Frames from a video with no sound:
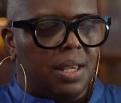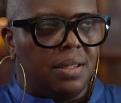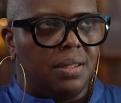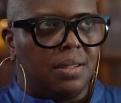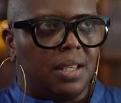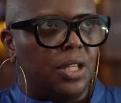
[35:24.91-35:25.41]

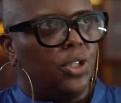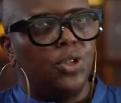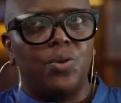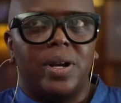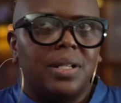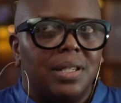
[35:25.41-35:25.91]
is
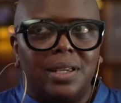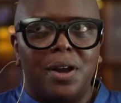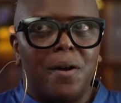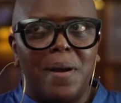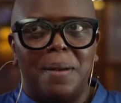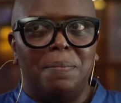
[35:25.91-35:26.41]
constructing
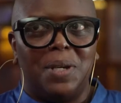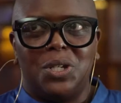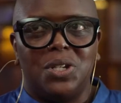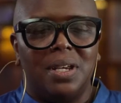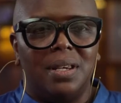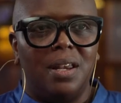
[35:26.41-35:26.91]
her
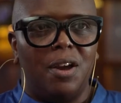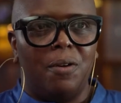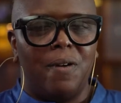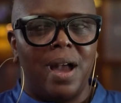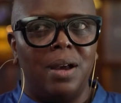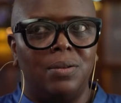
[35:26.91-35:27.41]
ambition
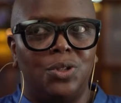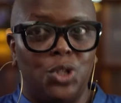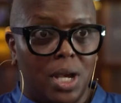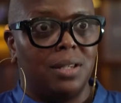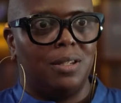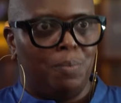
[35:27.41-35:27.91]
around
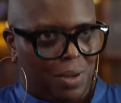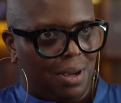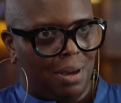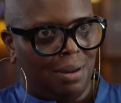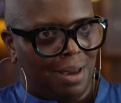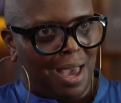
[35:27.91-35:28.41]
just
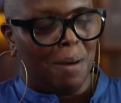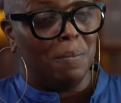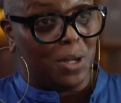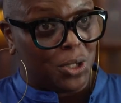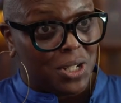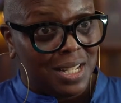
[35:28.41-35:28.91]
being
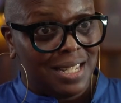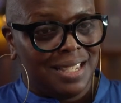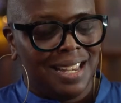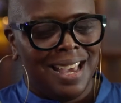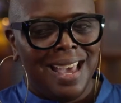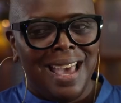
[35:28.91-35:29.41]
ambitious,
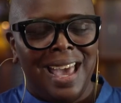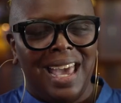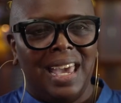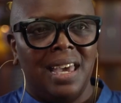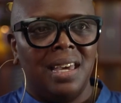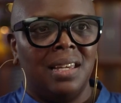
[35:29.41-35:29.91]

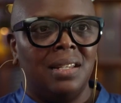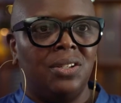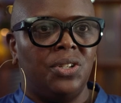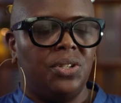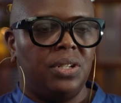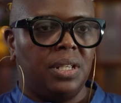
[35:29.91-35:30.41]
and
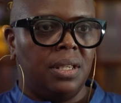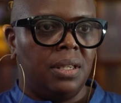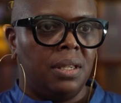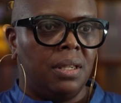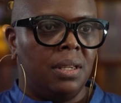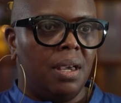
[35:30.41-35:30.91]

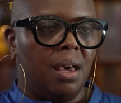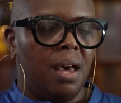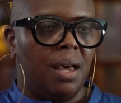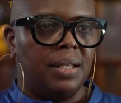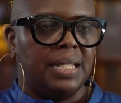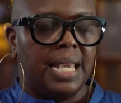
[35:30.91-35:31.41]
she
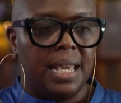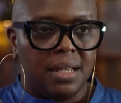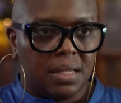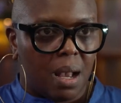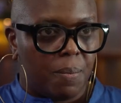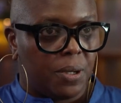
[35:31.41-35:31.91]
uh,
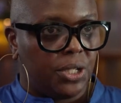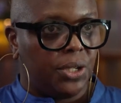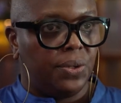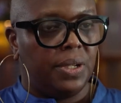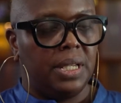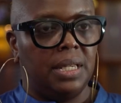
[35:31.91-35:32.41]
takes
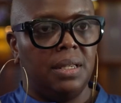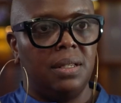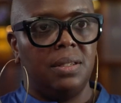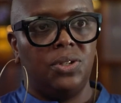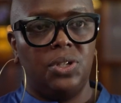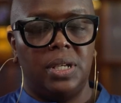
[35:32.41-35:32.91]

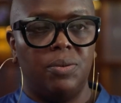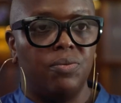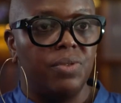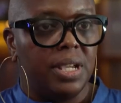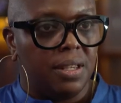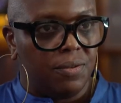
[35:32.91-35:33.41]
opportunities. She
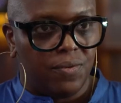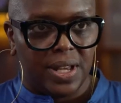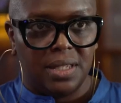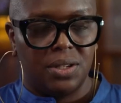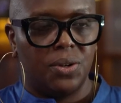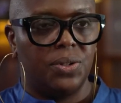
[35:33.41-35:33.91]

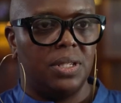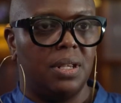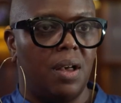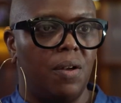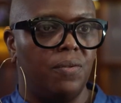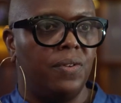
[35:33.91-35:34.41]
reinvents
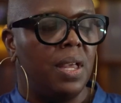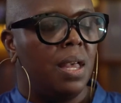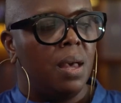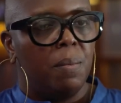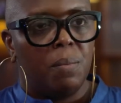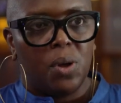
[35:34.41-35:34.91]
herself
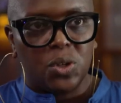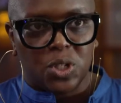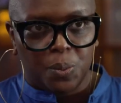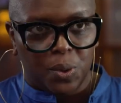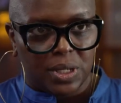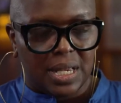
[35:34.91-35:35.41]

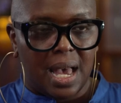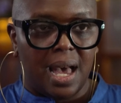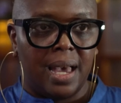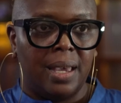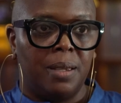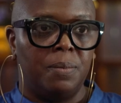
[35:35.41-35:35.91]
multiple
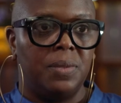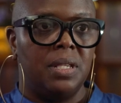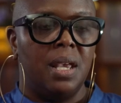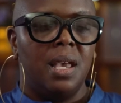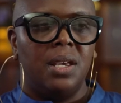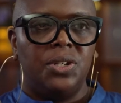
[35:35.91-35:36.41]
times.
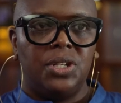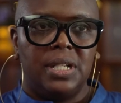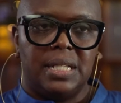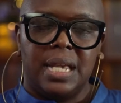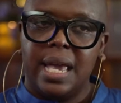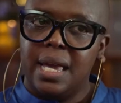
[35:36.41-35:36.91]
She
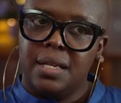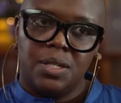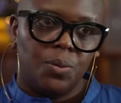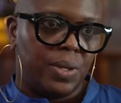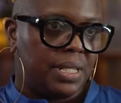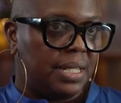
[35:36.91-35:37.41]

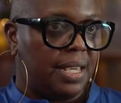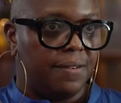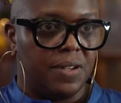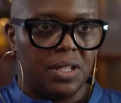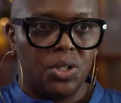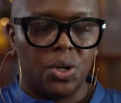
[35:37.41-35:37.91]
takes what's
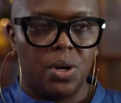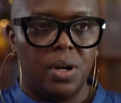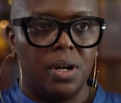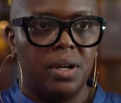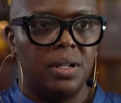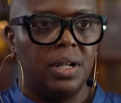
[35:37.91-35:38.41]
given to
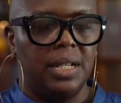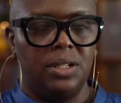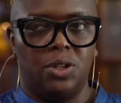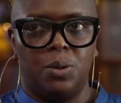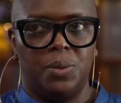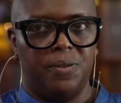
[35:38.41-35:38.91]
her in
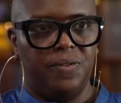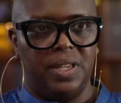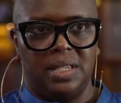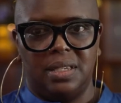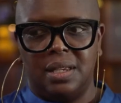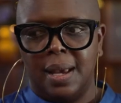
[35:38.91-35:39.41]
terms of
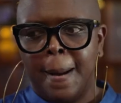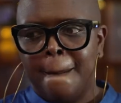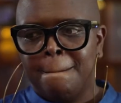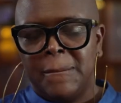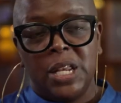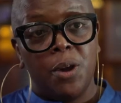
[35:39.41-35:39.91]
this,
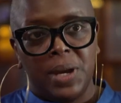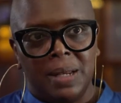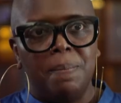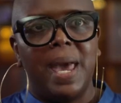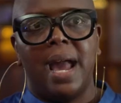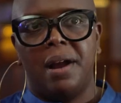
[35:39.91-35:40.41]
you know,
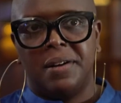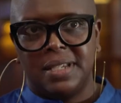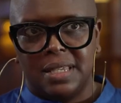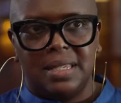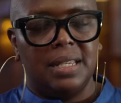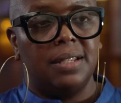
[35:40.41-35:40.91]
in Paris,
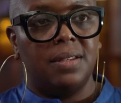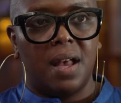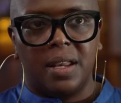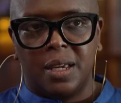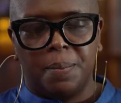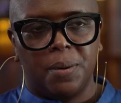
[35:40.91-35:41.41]
this
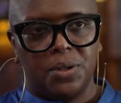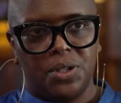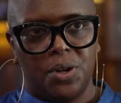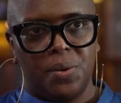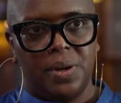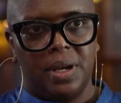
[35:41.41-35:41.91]
exotic
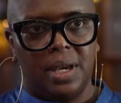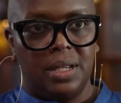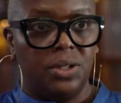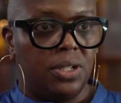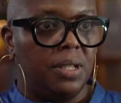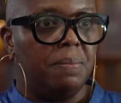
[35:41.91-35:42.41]
persona,
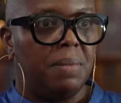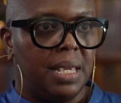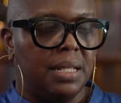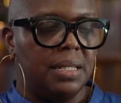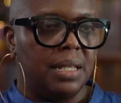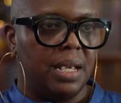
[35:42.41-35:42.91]
and she
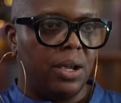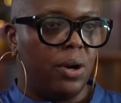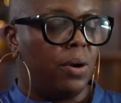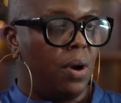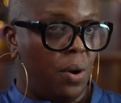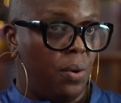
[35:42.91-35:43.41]
makes it
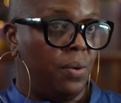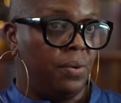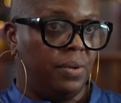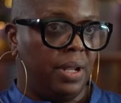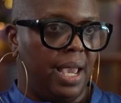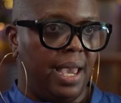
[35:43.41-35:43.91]
her
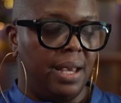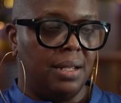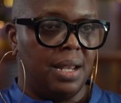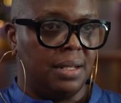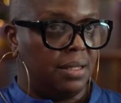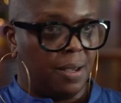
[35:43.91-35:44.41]
own
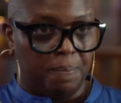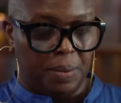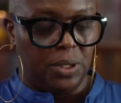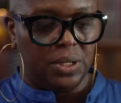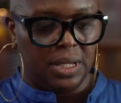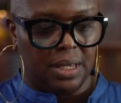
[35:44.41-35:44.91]
and ends up
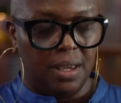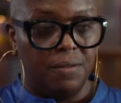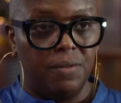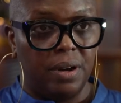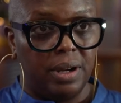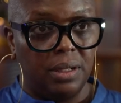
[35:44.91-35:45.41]
building a
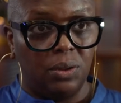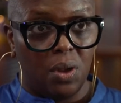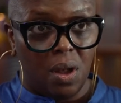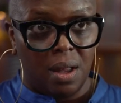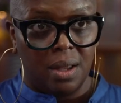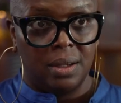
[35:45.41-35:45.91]
very
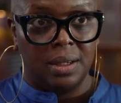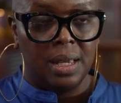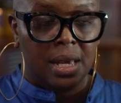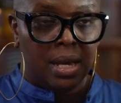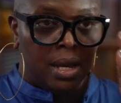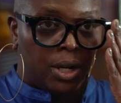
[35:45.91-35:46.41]
long
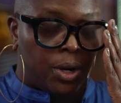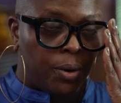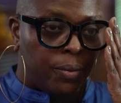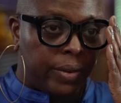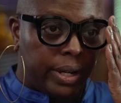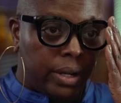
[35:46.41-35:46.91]

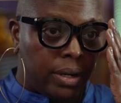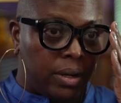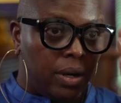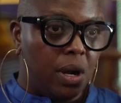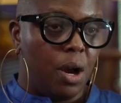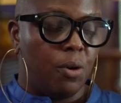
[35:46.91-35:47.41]

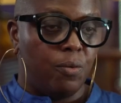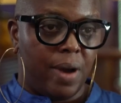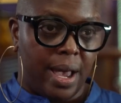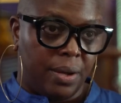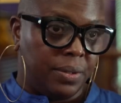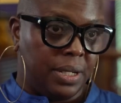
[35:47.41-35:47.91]
career
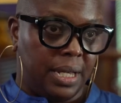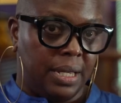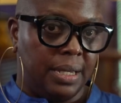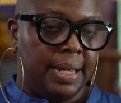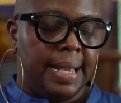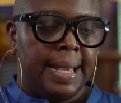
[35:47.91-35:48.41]
around
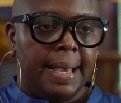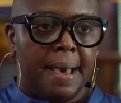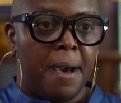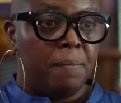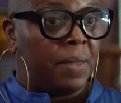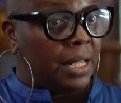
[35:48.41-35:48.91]
it
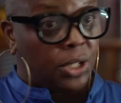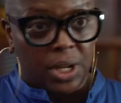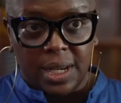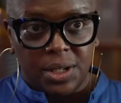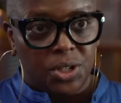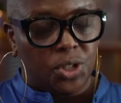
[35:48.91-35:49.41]
um, that
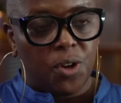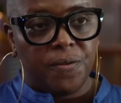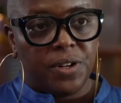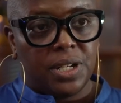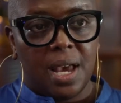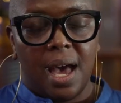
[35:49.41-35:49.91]
changes
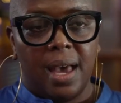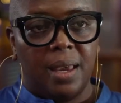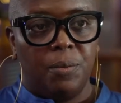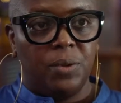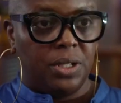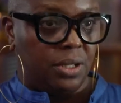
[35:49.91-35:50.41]
over
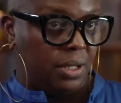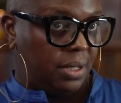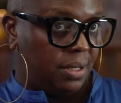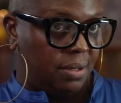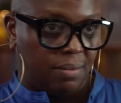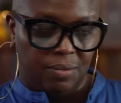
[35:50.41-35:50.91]
time. When
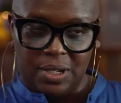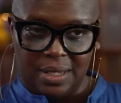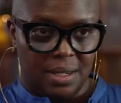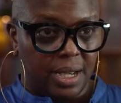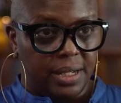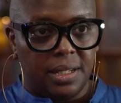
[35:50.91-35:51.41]
she's just
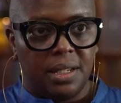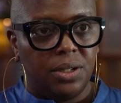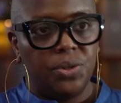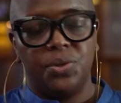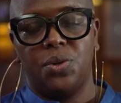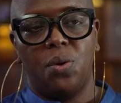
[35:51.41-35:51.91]
nineteen
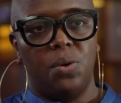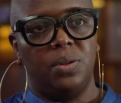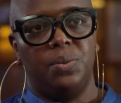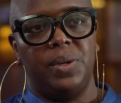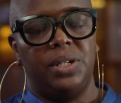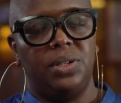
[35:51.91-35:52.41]
years old
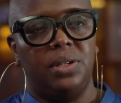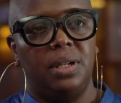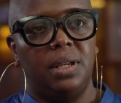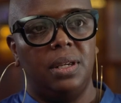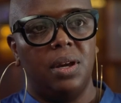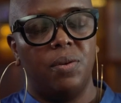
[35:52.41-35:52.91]
when
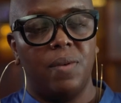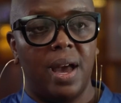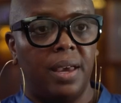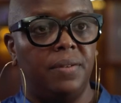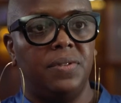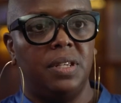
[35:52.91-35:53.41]
she
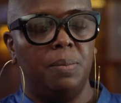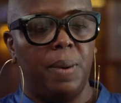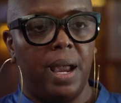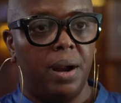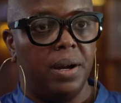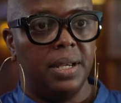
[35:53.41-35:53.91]
arrives in
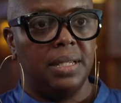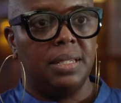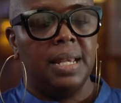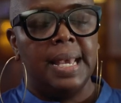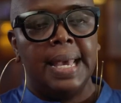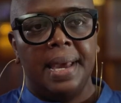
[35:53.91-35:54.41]
Paris,
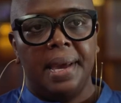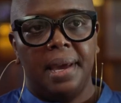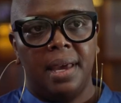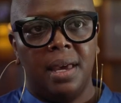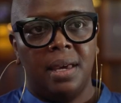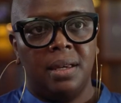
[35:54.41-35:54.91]

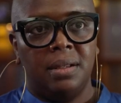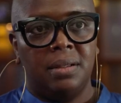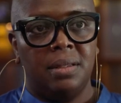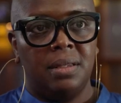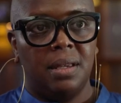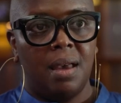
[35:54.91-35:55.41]

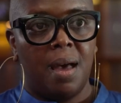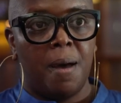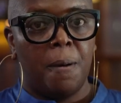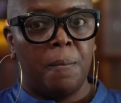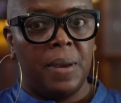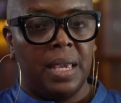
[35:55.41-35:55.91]
and
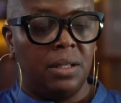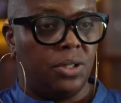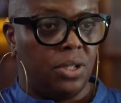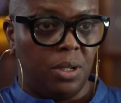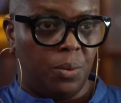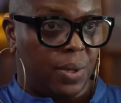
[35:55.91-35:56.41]
um, and
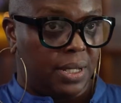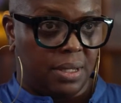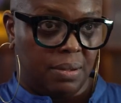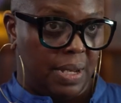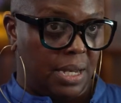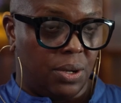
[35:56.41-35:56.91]
she
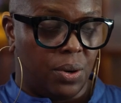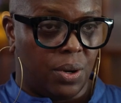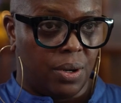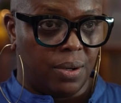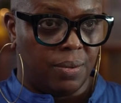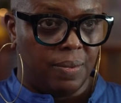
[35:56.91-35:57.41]
was in
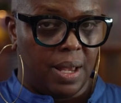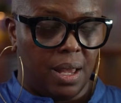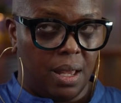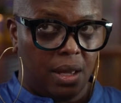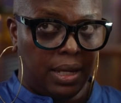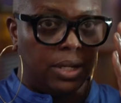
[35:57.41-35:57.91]
her
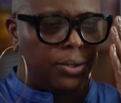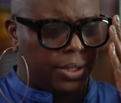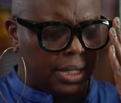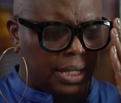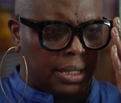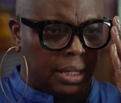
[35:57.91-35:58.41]
uh, in her
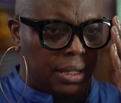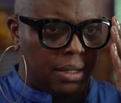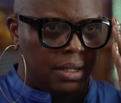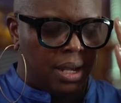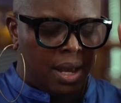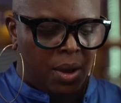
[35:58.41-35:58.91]

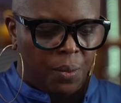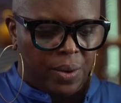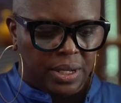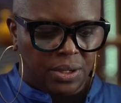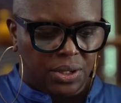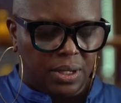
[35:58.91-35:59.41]
sixties
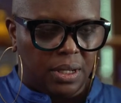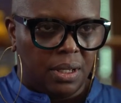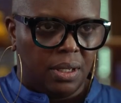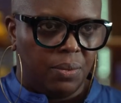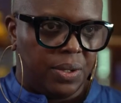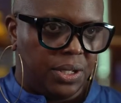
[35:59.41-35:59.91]
when
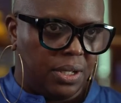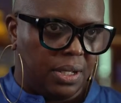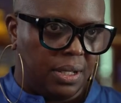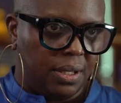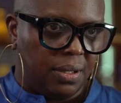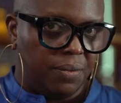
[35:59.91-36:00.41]
she when
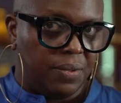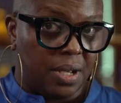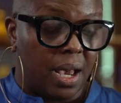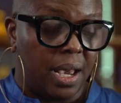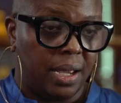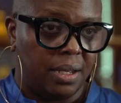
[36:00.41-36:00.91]
she
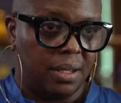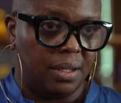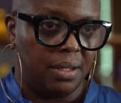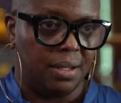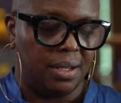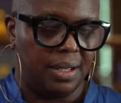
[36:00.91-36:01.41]
died
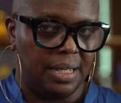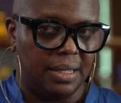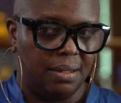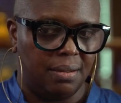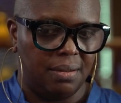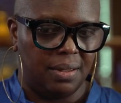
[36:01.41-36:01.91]
in
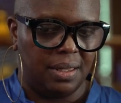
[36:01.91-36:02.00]
in